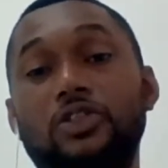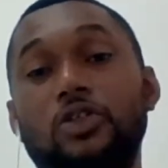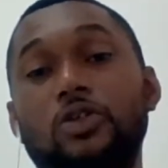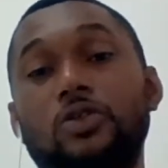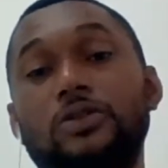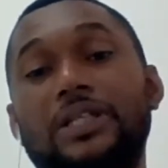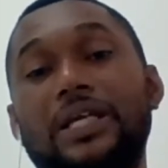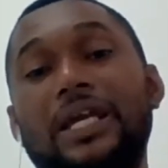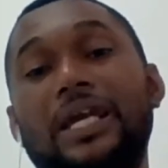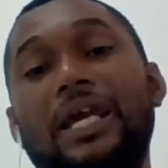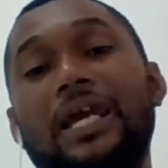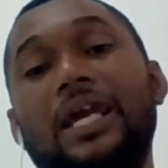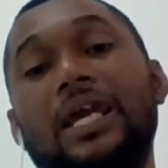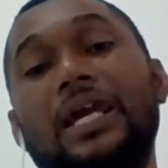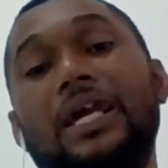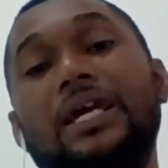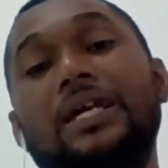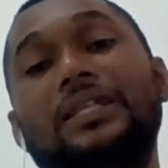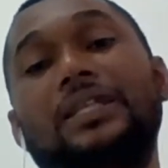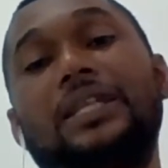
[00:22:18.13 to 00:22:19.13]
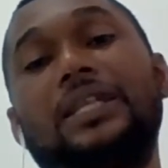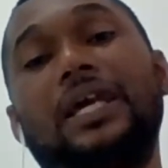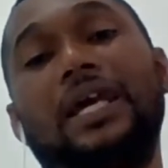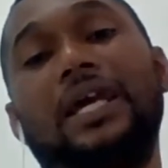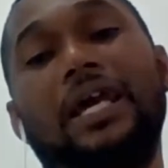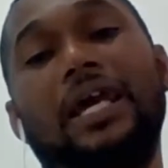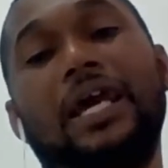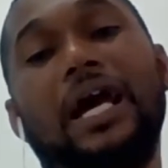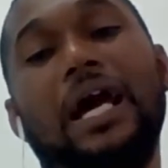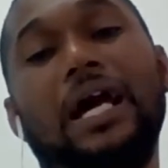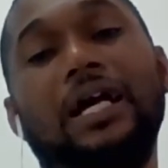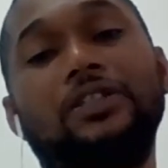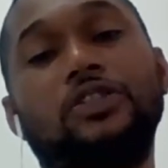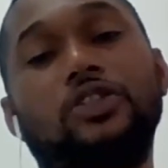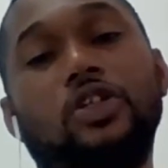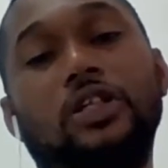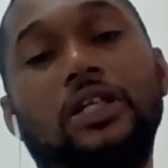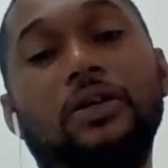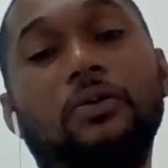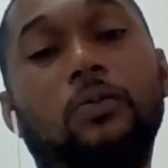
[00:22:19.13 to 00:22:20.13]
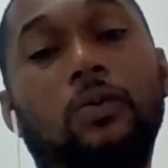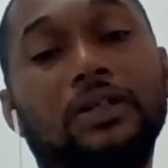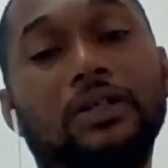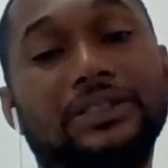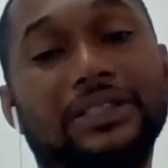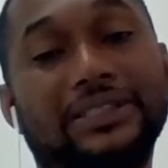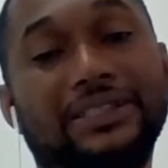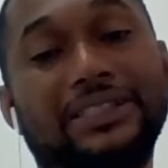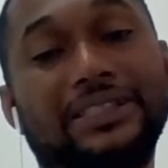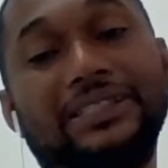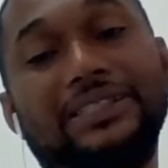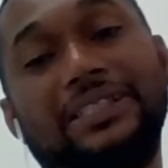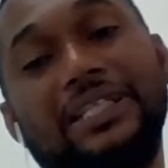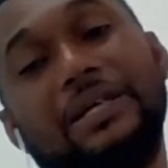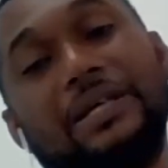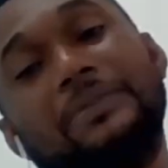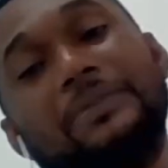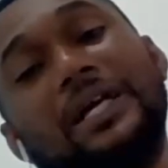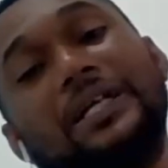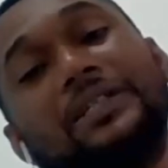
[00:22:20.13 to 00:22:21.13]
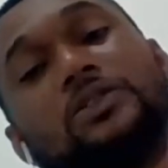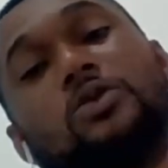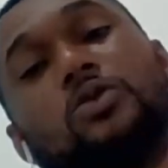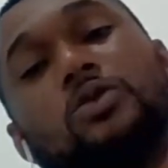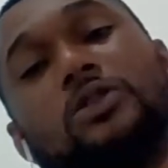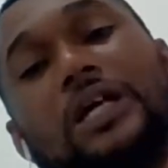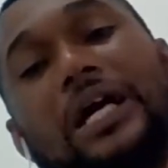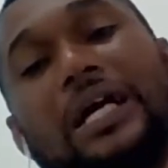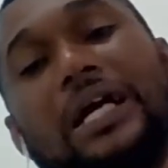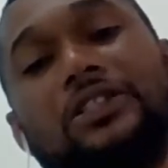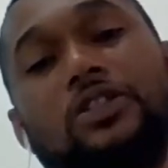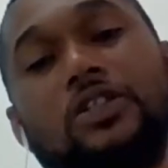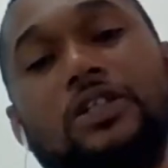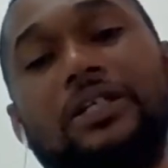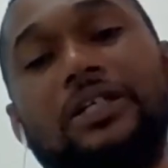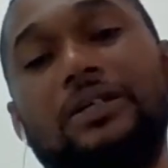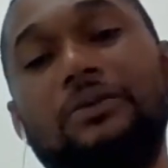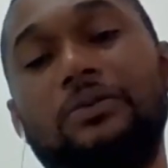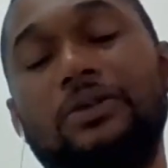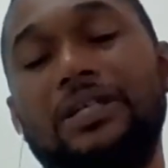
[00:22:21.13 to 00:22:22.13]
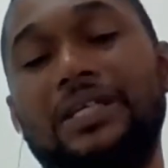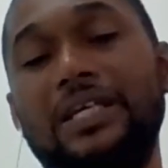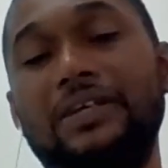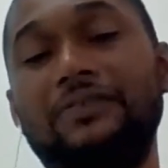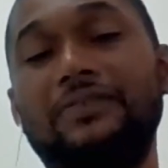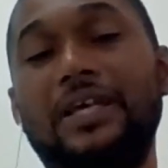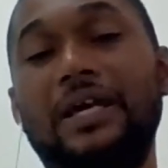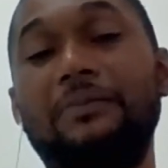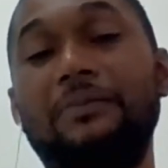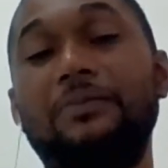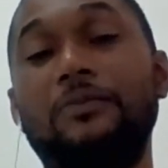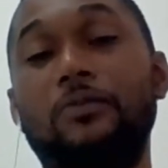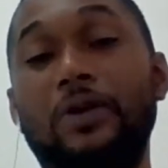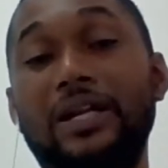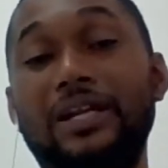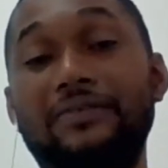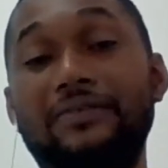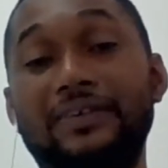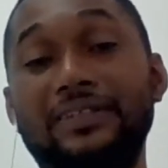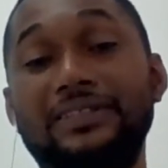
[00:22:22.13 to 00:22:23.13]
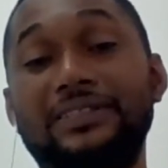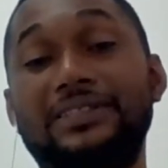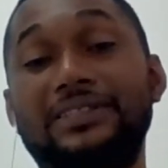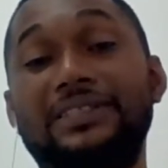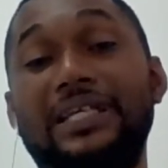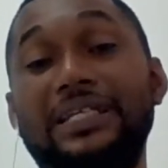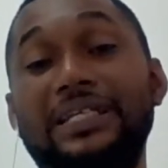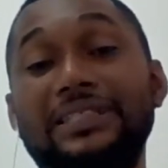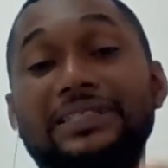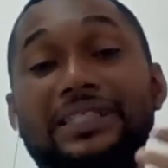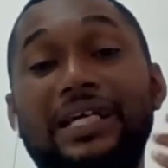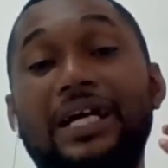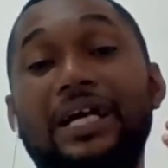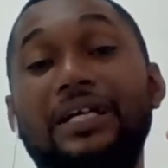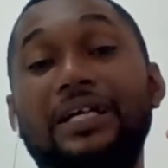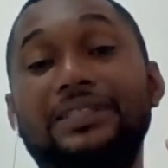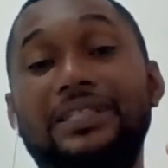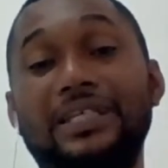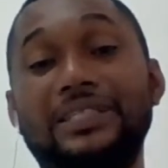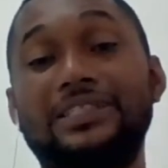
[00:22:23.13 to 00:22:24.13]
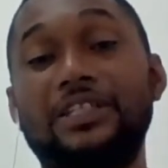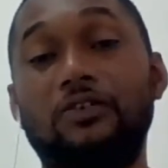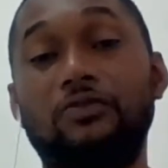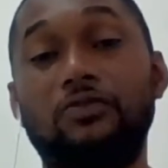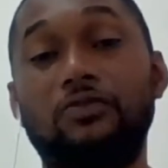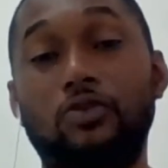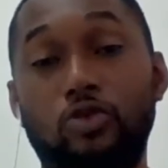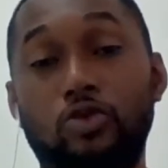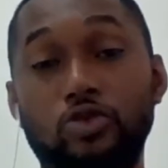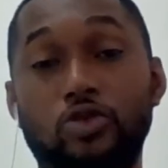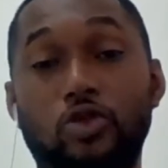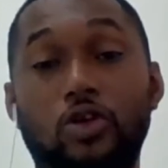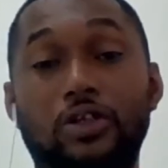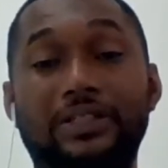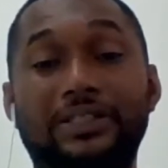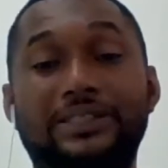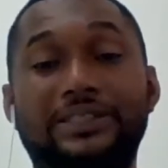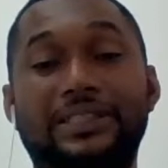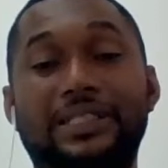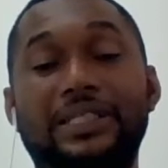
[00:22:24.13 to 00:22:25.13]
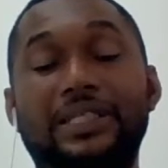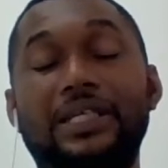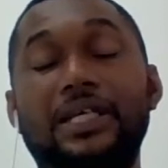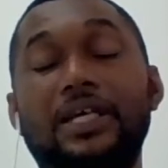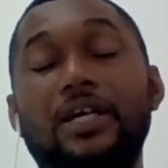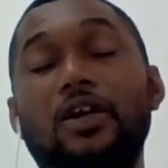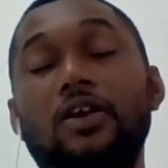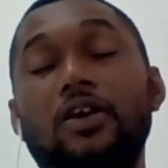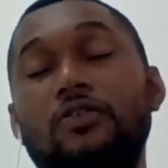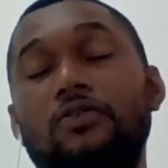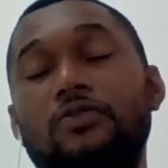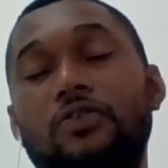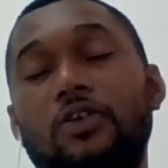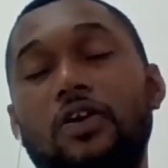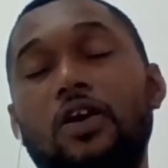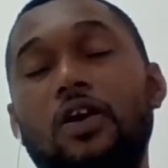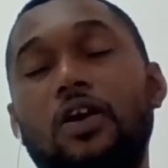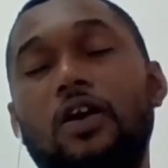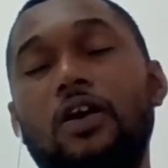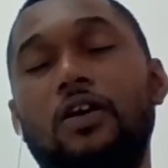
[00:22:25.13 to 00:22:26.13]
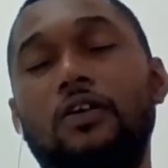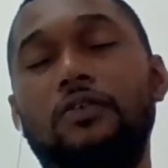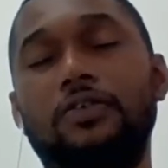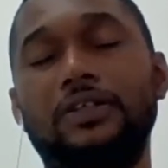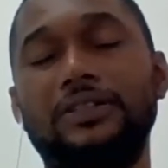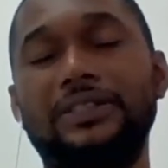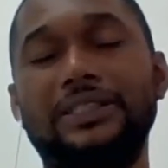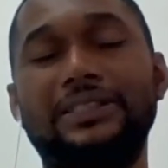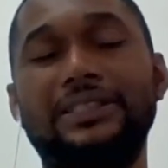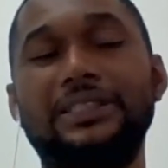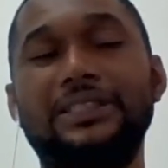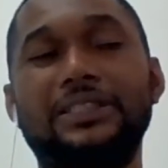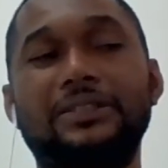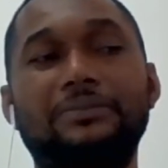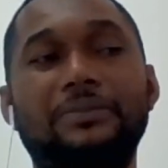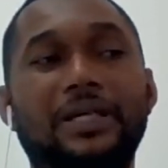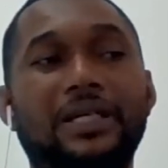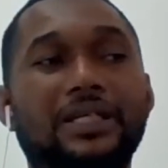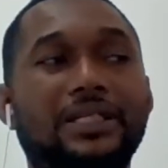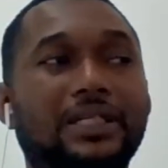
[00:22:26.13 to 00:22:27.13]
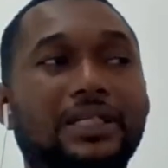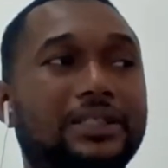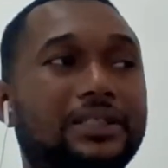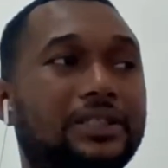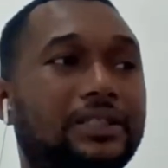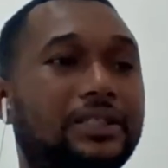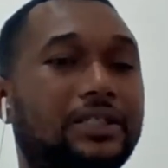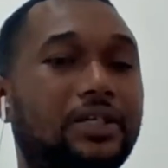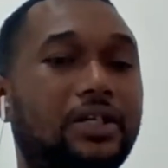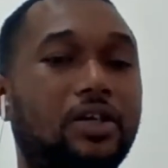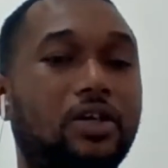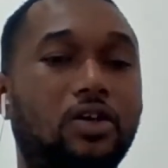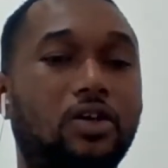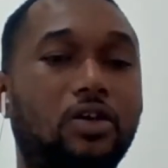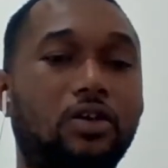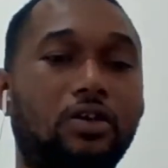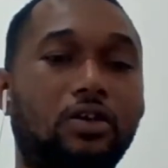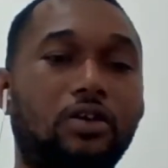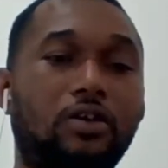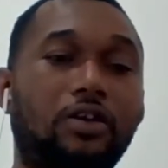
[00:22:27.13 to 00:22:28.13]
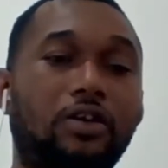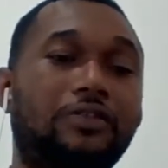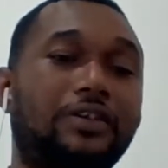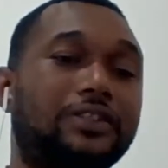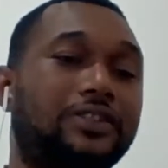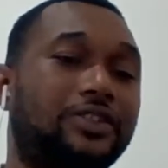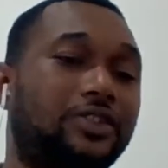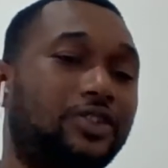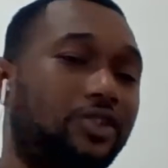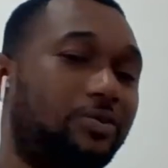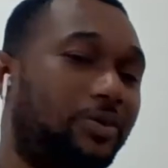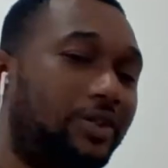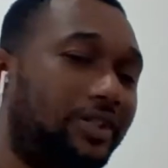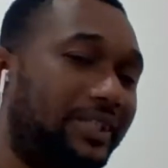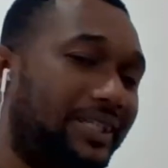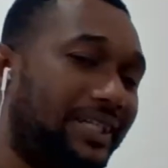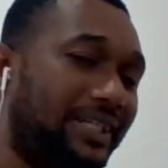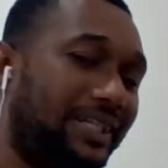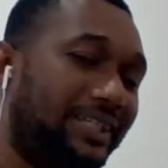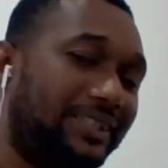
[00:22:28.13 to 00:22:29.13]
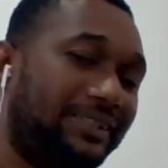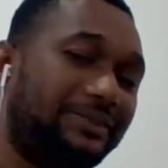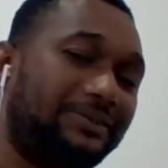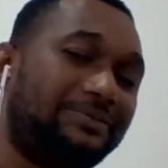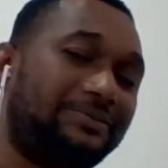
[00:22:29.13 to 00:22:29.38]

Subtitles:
So they actually want a system that could actually give them relevant data of good quality for decision making. Over to you, Monica.